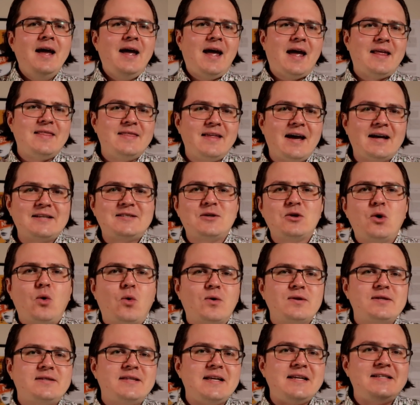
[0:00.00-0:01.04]
And thus, of
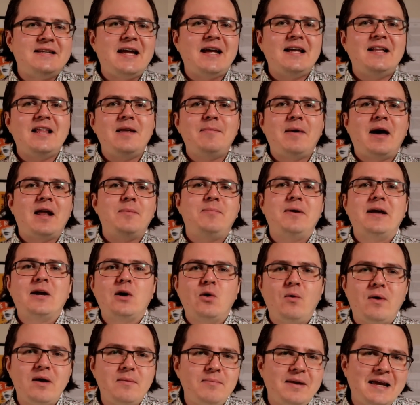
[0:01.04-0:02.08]
course, the daily amount of
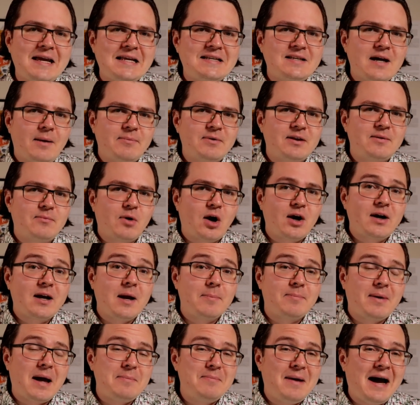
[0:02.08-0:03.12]
Bitcoin being dumped on the
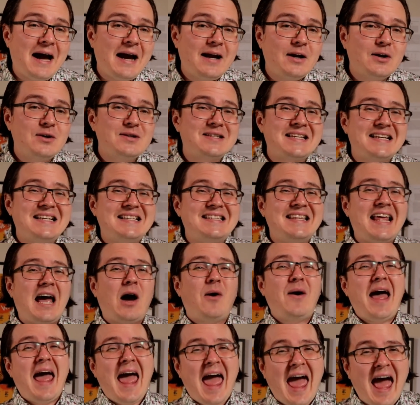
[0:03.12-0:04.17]
market by miners is
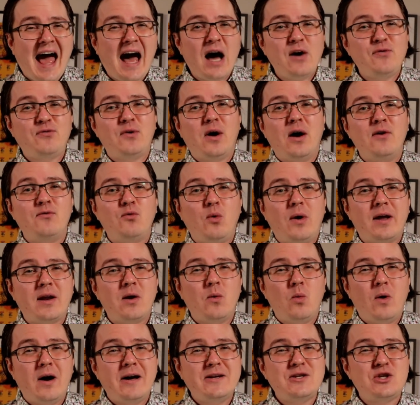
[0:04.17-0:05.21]
now half of what it
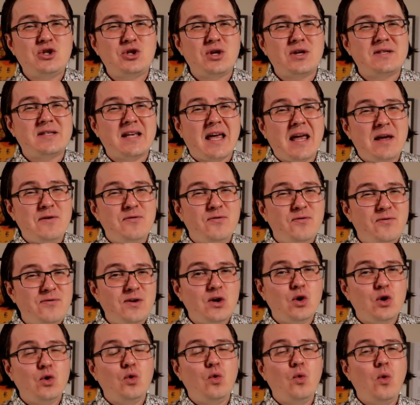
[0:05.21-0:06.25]
was just a
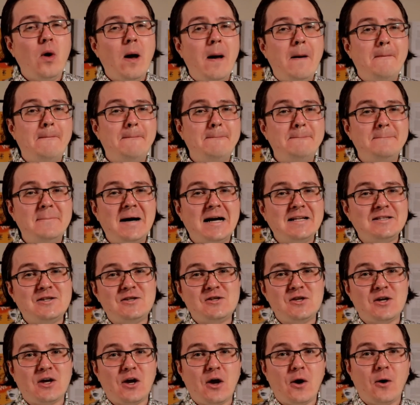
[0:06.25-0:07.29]
few months
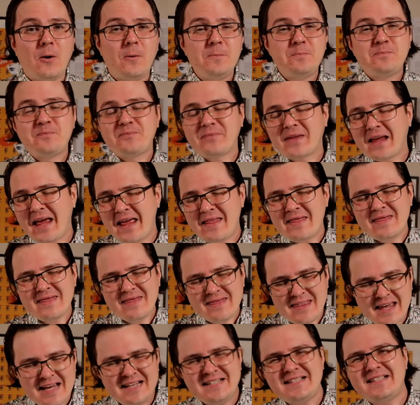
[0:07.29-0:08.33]
ago. And
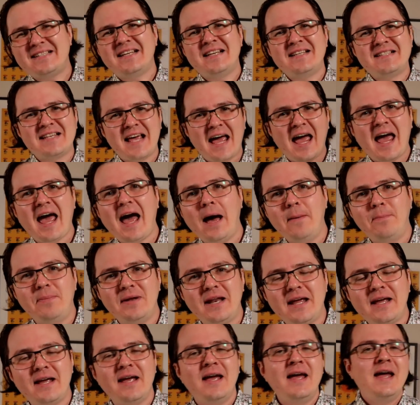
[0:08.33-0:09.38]
this is
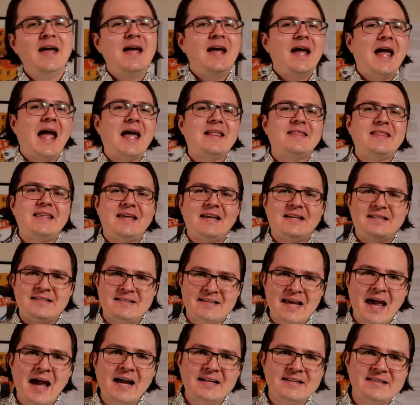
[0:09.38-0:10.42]
happening at the
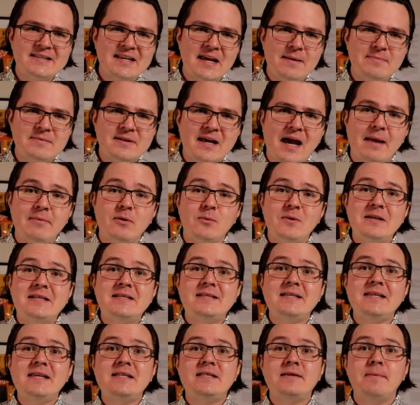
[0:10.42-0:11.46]
exact same time that we
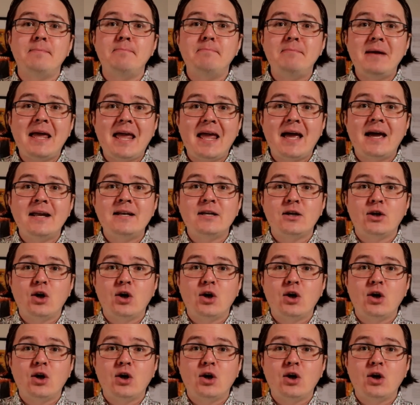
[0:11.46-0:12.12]
see demand